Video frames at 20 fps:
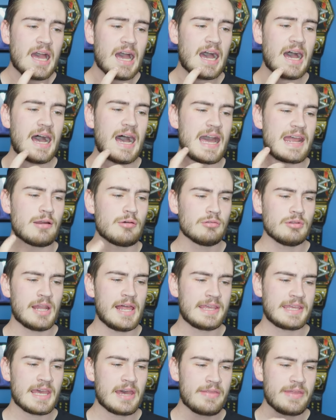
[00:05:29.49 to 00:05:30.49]
Uh, I don't
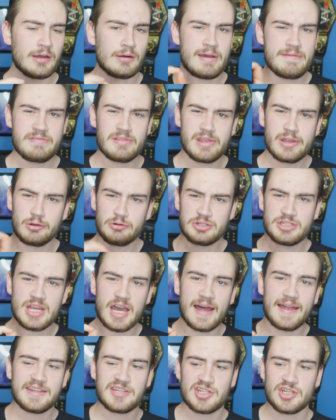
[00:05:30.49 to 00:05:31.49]
like how they don't have the little
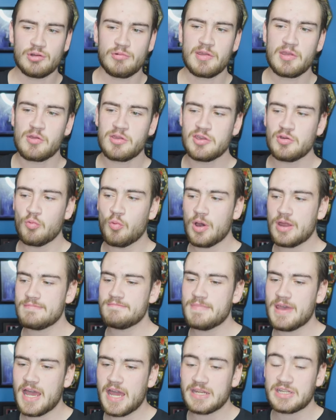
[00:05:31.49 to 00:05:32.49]
dot showing you
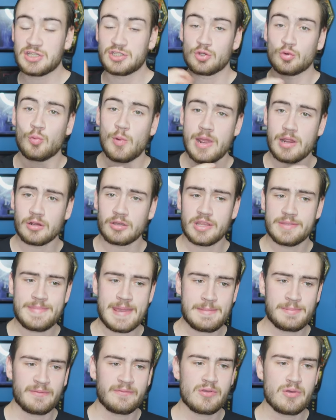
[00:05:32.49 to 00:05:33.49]
what matches are where on the
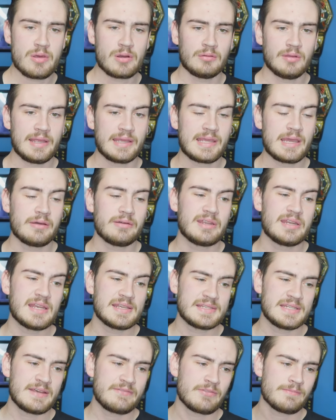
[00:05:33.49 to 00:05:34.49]
pay-per-view. I don't like how it
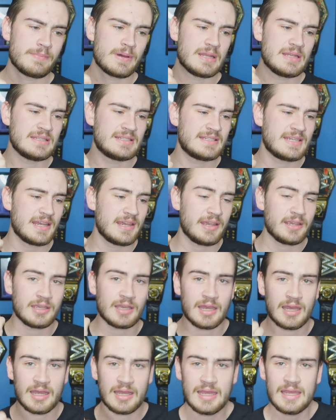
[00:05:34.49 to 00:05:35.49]
doesn't have the button
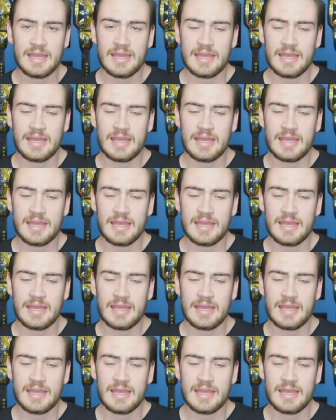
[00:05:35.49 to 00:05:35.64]
saying uh,